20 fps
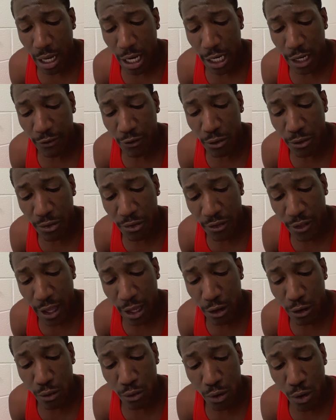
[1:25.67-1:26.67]
And if you
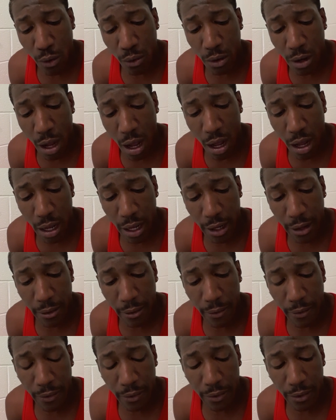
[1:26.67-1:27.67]
think you know God,
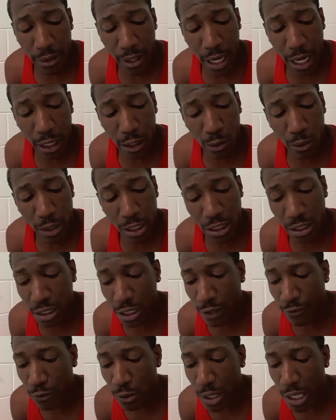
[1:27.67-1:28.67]
then I question
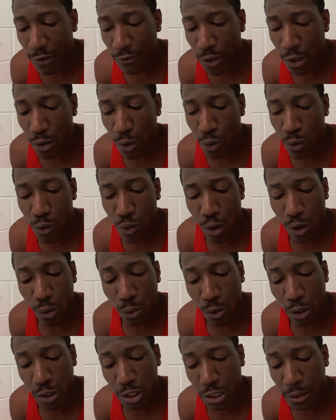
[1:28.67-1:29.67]
if you even know you are
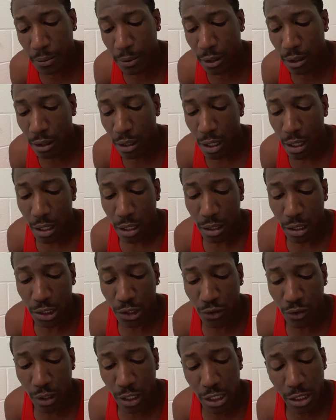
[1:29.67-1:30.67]
worshiping. Because
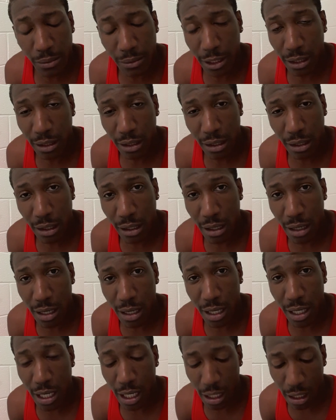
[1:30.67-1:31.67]
trust me,
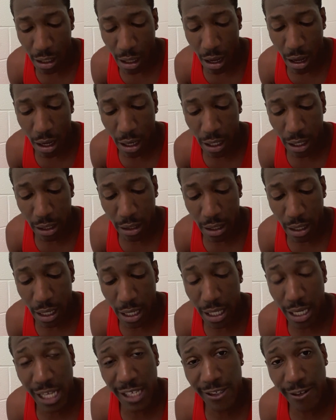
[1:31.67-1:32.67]
it ain't God,
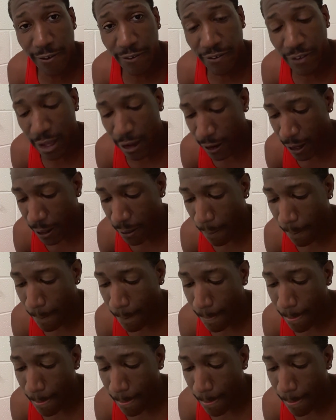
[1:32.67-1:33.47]
and that's a fact.